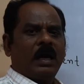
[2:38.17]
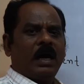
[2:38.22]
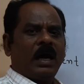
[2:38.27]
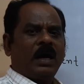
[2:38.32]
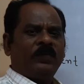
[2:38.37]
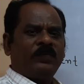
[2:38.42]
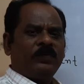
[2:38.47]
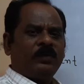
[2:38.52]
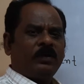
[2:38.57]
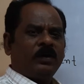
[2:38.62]

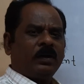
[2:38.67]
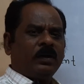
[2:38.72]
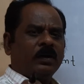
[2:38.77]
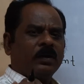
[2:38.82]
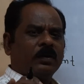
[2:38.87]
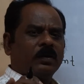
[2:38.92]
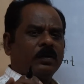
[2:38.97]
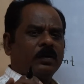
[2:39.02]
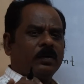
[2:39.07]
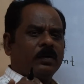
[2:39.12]
After
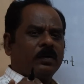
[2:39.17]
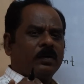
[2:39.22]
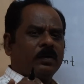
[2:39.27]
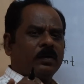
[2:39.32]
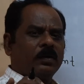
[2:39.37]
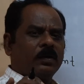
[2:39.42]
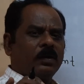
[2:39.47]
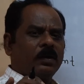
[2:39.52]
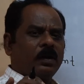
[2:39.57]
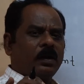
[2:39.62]

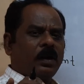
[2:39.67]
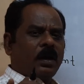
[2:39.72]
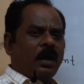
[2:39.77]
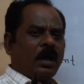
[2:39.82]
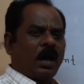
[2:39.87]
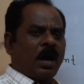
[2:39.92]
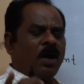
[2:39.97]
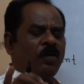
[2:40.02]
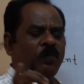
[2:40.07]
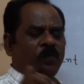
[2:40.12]

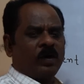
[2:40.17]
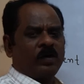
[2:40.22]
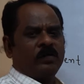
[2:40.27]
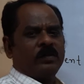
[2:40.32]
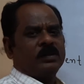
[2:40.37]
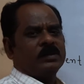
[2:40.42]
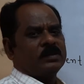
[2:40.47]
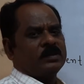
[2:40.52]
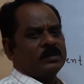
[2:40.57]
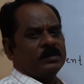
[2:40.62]
half
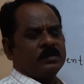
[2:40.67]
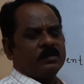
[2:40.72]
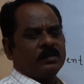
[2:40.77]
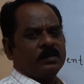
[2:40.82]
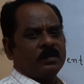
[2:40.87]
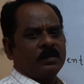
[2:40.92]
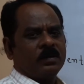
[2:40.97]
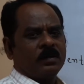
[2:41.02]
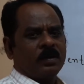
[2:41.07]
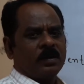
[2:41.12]
hours,
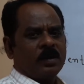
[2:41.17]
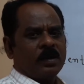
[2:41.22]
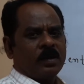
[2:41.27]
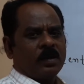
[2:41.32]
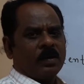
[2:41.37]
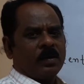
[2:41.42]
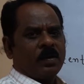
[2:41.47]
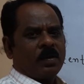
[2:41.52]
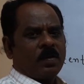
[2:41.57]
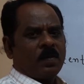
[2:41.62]

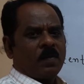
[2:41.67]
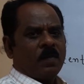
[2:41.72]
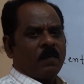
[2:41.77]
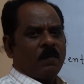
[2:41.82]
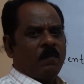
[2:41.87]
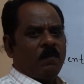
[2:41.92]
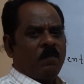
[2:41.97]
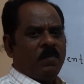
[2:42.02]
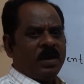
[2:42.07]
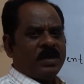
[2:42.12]

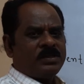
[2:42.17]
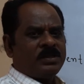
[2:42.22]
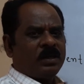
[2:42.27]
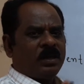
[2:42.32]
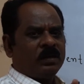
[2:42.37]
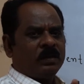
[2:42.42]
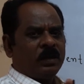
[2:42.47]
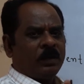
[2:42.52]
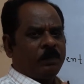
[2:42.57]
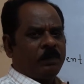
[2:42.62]

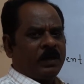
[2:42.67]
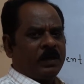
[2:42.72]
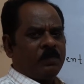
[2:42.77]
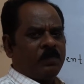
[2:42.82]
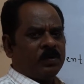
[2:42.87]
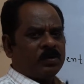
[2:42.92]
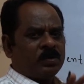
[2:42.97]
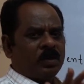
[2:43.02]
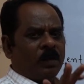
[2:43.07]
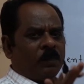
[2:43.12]
measure the
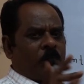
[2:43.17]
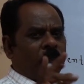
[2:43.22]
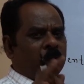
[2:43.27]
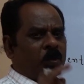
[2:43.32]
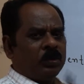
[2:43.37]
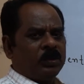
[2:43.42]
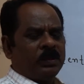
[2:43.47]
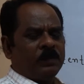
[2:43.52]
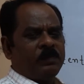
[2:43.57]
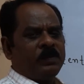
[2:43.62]
temperature of
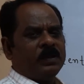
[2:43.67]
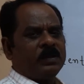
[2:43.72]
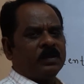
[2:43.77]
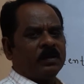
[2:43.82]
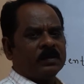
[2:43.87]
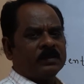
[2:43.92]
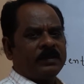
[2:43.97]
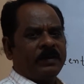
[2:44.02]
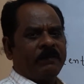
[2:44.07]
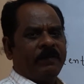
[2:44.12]
both the
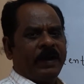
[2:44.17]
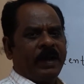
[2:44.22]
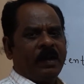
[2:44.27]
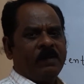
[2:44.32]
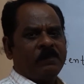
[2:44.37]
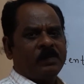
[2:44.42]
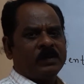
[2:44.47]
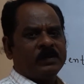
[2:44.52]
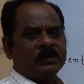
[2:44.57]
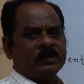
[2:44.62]
beakers. Then what
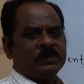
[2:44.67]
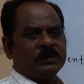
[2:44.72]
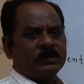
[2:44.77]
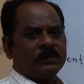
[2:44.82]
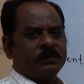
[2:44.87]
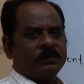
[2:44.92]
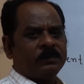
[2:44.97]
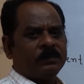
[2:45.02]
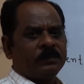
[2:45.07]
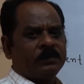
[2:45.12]
happens?
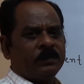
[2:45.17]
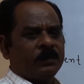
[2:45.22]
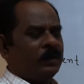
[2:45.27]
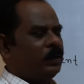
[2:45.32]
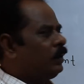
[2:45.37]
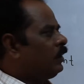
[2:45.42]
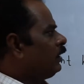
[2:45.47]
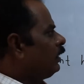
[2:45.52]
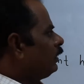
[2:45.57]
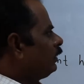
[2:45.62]

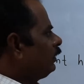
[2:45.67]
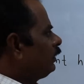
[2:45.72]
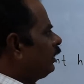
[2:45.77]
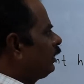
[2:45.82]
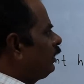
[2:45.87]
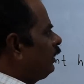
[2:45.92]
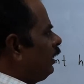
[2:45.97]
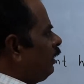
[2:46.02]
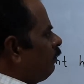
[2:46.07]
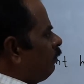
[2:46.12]
The
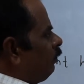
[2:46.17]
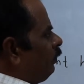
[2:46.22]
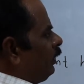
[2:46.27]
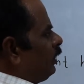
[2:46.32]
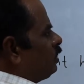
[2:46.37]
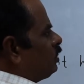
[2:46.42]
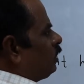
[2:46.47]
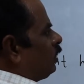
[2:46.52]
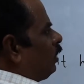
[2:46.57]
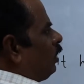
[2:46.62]

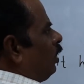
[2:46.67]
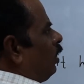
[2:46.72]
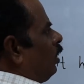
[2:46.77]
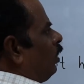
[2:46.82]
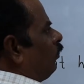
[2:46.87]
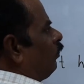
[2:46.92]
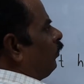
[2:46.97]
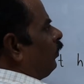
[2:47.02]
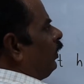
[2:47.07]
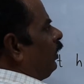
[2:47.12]
temperature
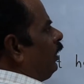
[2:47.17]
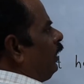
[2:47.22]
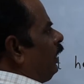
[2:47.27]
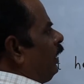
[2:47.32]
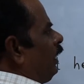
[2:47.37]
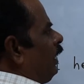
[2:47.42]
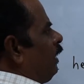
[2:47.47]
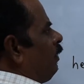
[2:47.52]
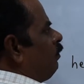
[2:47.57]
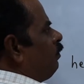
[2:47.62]
of
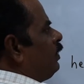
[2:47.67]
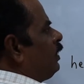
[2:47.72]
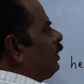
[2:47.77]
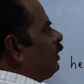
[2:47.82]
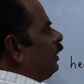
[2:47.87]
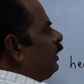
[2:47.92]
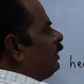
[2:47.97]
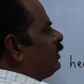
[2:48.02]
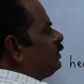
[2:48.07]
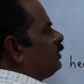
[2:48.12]
A
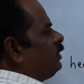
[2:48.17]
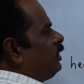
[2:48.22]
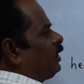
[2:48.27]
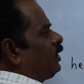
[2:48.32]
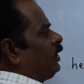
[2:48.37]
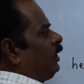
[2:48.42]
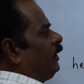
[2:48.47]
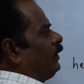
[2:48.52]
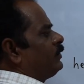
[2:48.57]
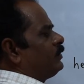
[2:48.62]
beaker is
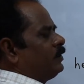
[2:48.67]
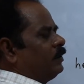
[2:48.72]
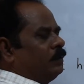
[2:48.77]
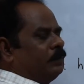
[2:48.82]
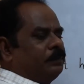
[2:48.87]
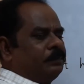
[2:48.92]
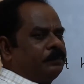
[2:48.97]
decreased.